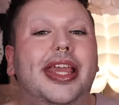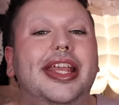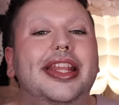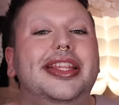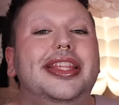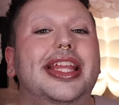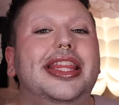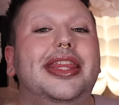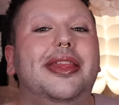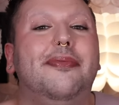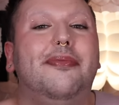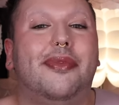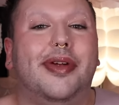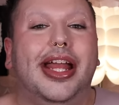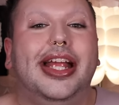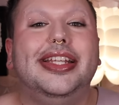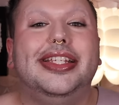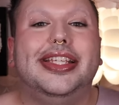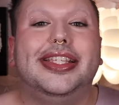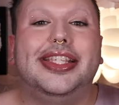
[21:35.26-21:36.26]
means that the
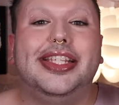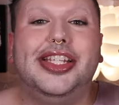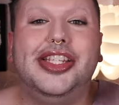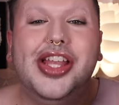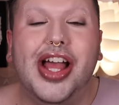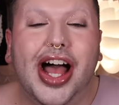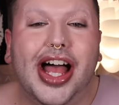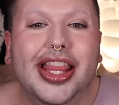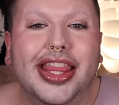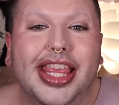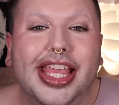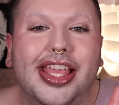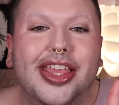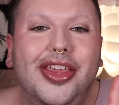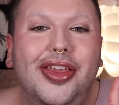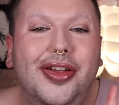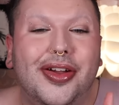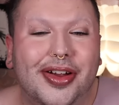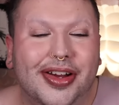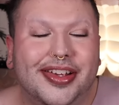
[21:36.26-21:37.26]
brand does not think
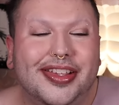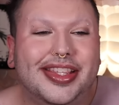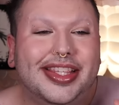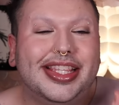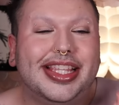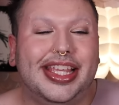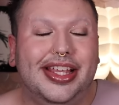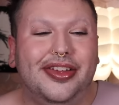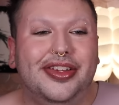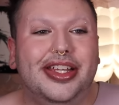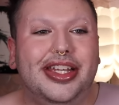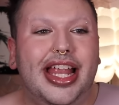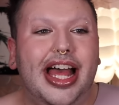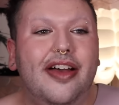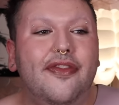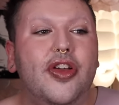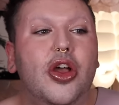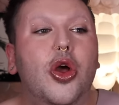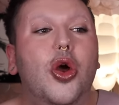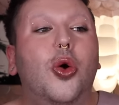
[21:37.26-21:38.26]
you are skilled
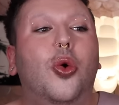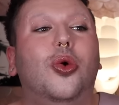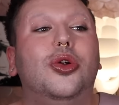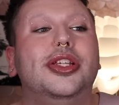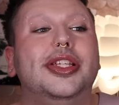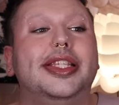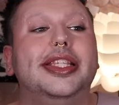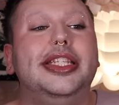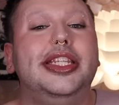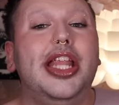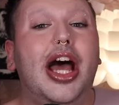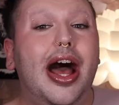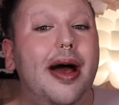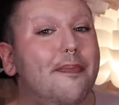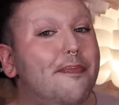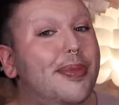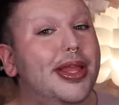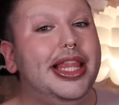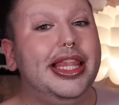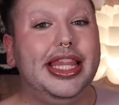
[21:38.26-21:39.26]
enough or does
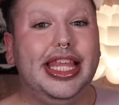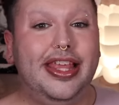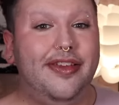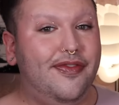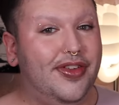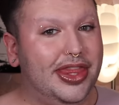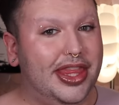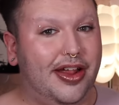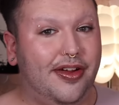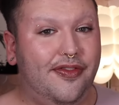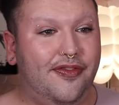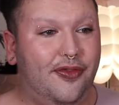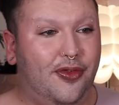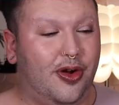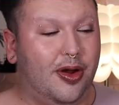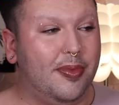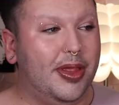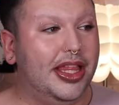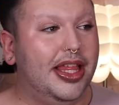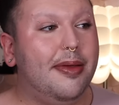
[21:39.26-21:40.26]
not believe in their
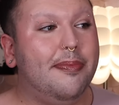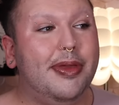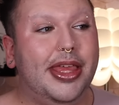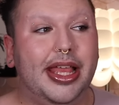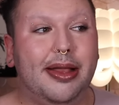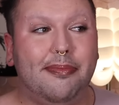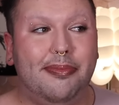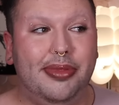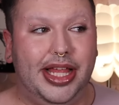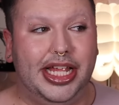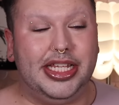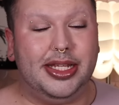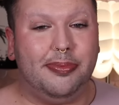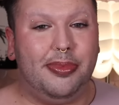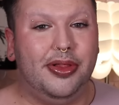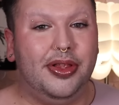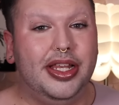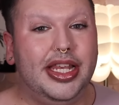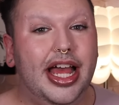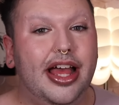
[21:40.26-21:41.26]
formula being
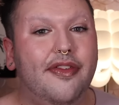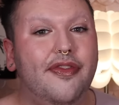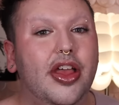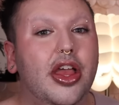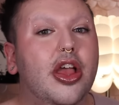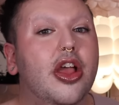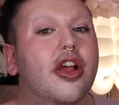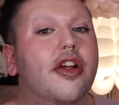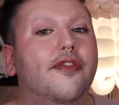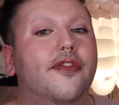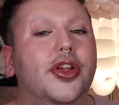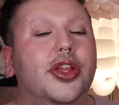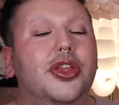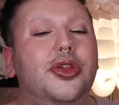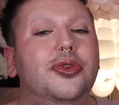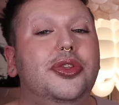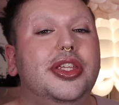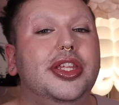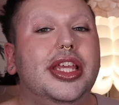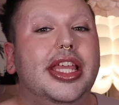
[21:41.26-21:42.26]
blendable enough for
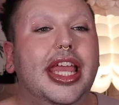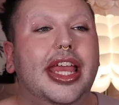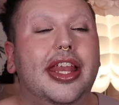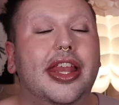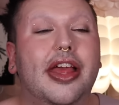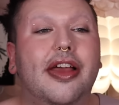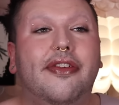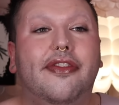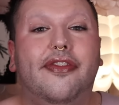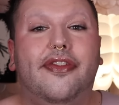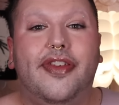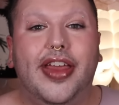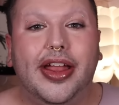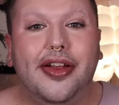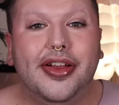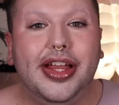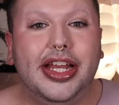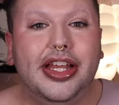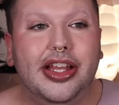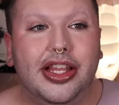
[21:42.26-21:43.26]
you to get
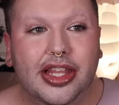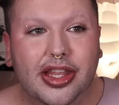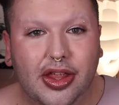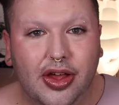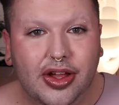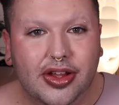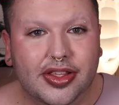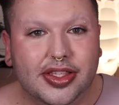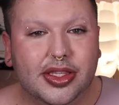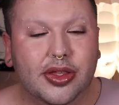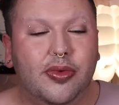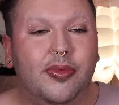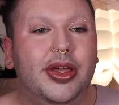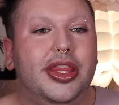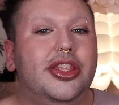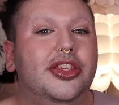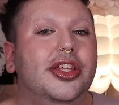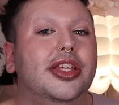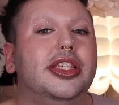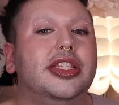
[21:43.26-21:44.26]
varied looks
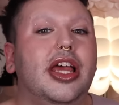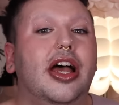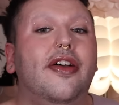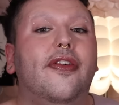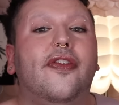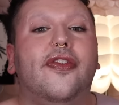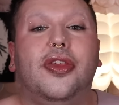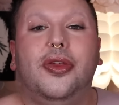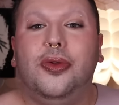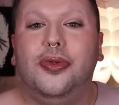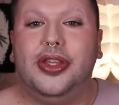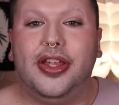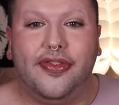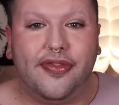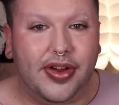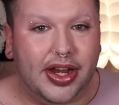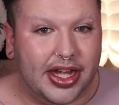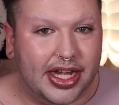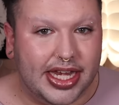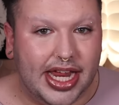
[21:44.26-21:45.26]
with just a few
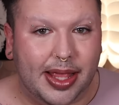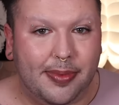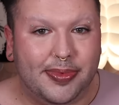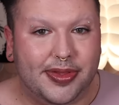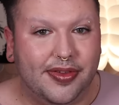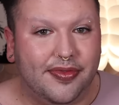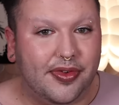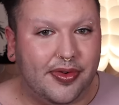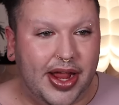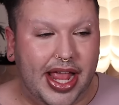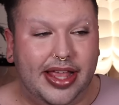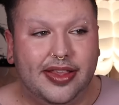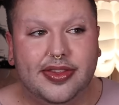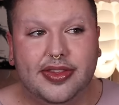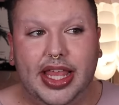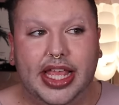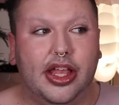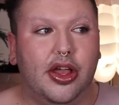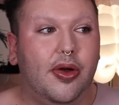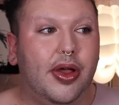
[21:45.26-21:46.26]
different types of grays,
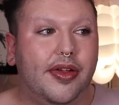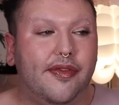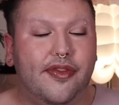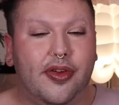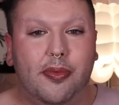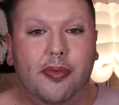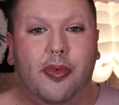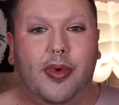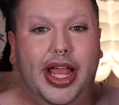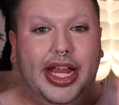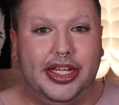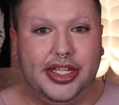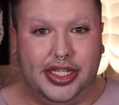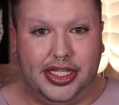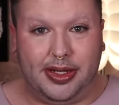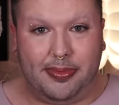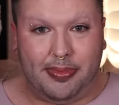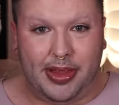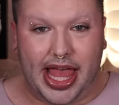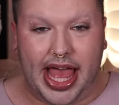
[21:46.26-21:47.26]
like going from white
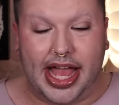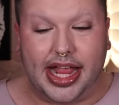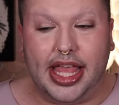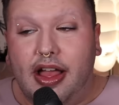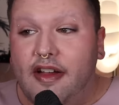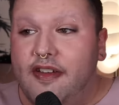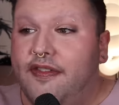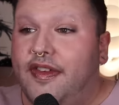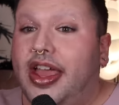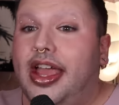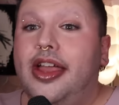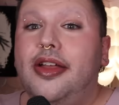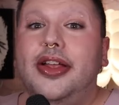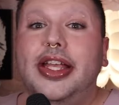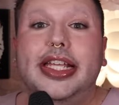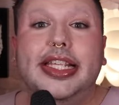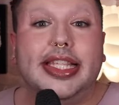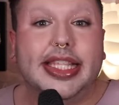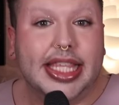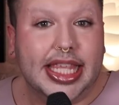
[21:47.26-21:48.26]
to black. A
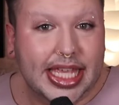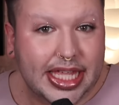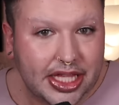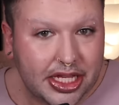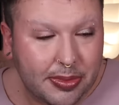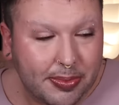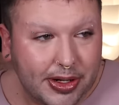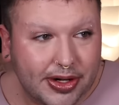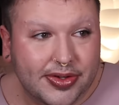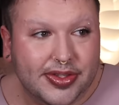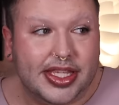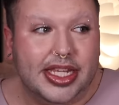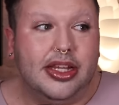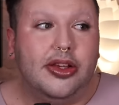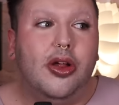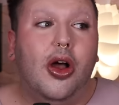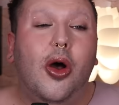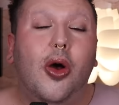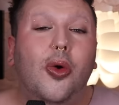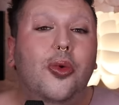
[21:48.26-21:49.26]
very skilled
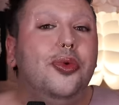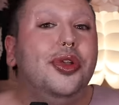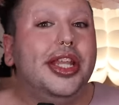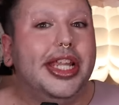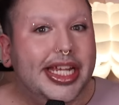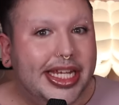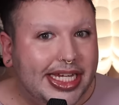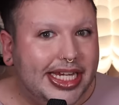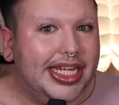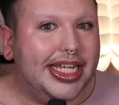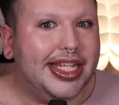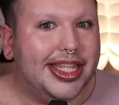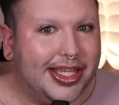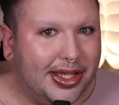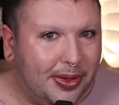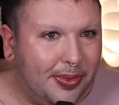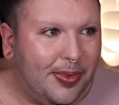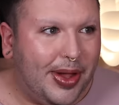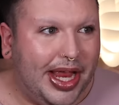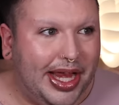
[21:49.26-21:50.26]
person only needs
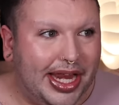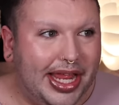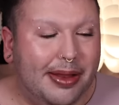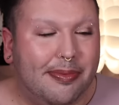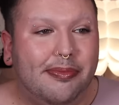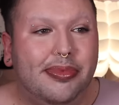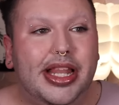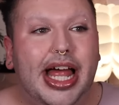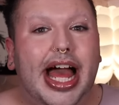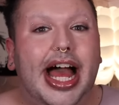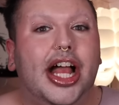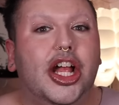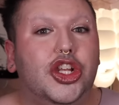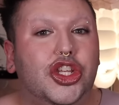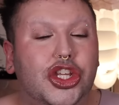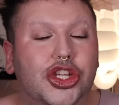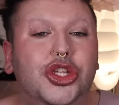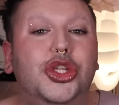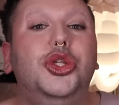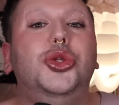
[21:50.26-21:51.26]
a white and black
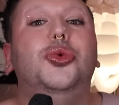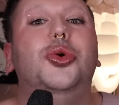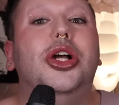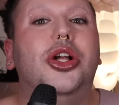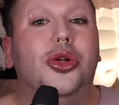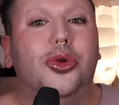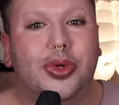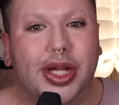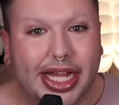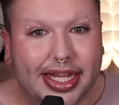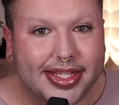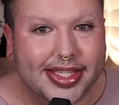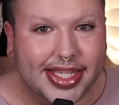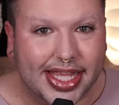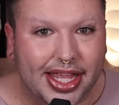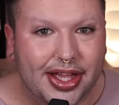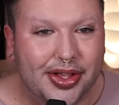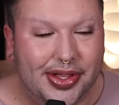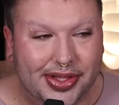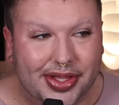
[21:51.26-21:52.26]
to do a
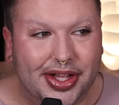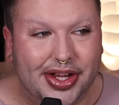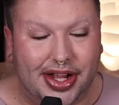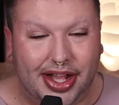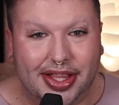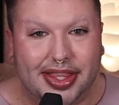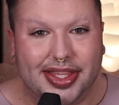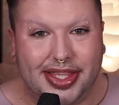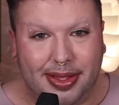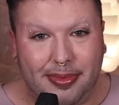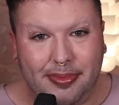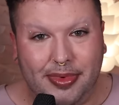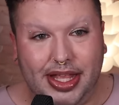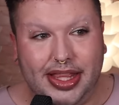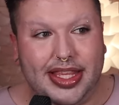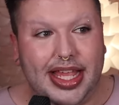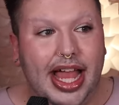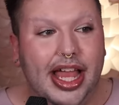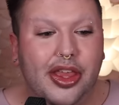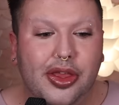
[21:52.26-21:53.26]
grayscale look on
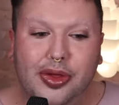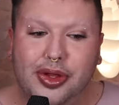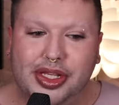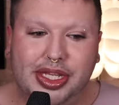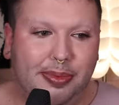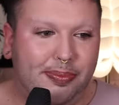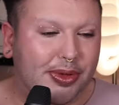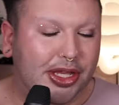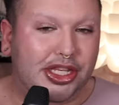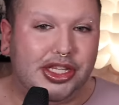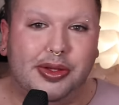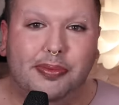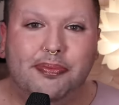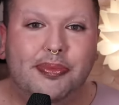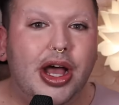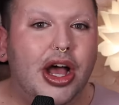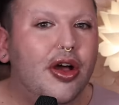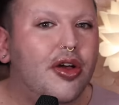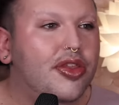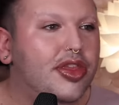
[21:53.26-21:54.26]
someone's eye. You dip into
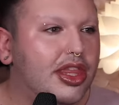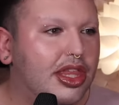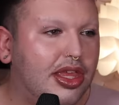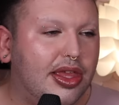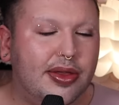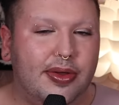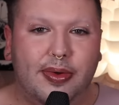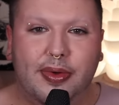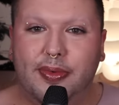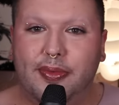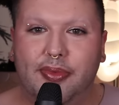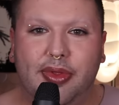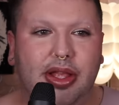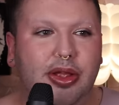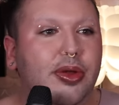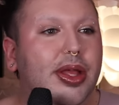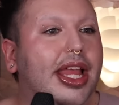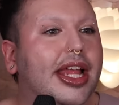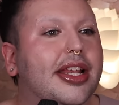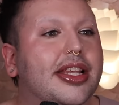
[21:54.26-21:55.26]
both, you
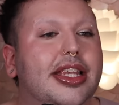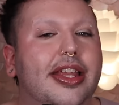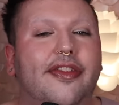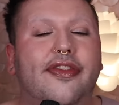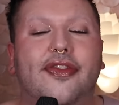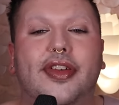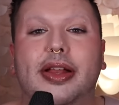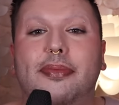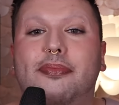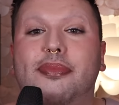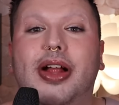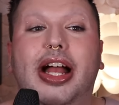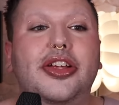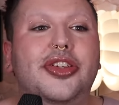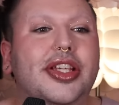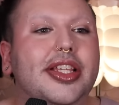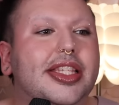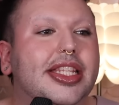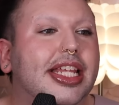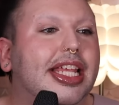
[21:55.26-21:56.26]
you you get different
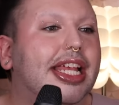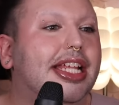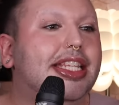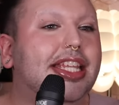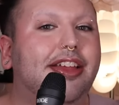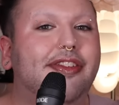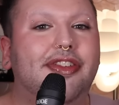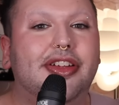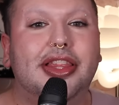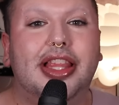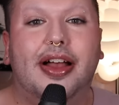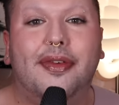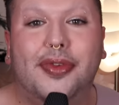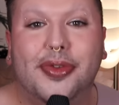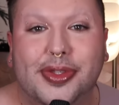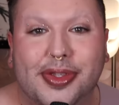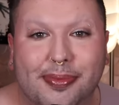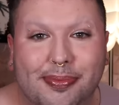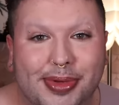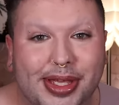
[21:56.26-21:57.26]
brushes to get different
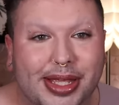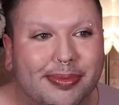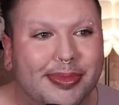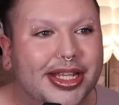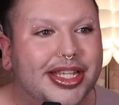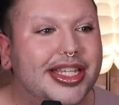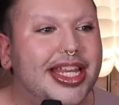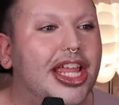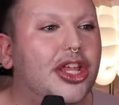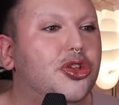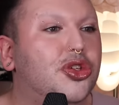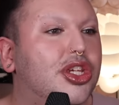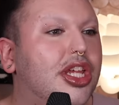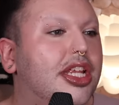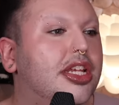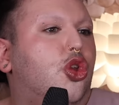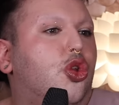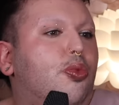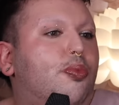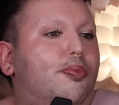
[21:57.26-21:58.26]
levels of
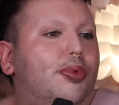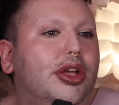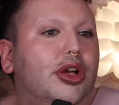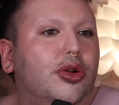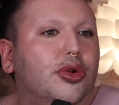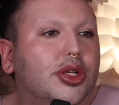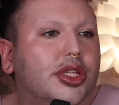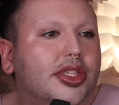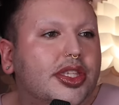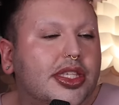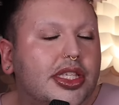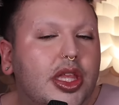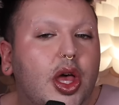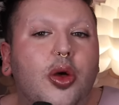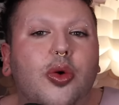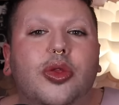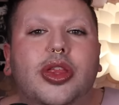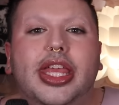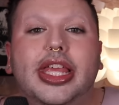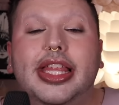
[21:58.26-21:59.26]
pigmentation. You build
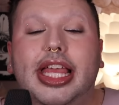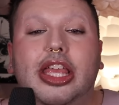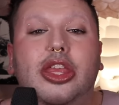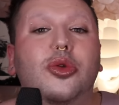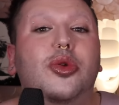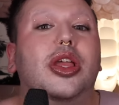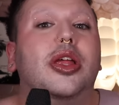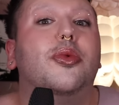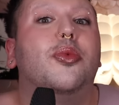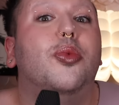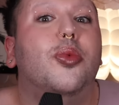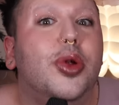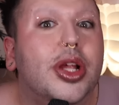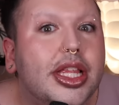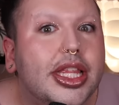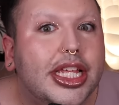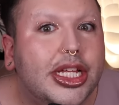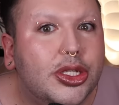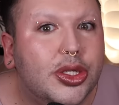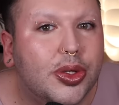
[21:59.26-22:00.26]
slowly, like you can
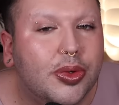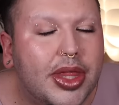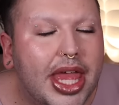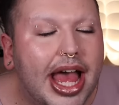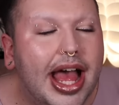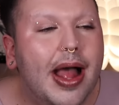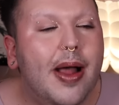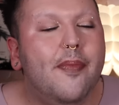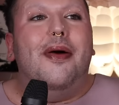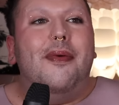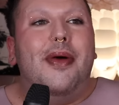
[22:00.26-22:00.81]
really do that.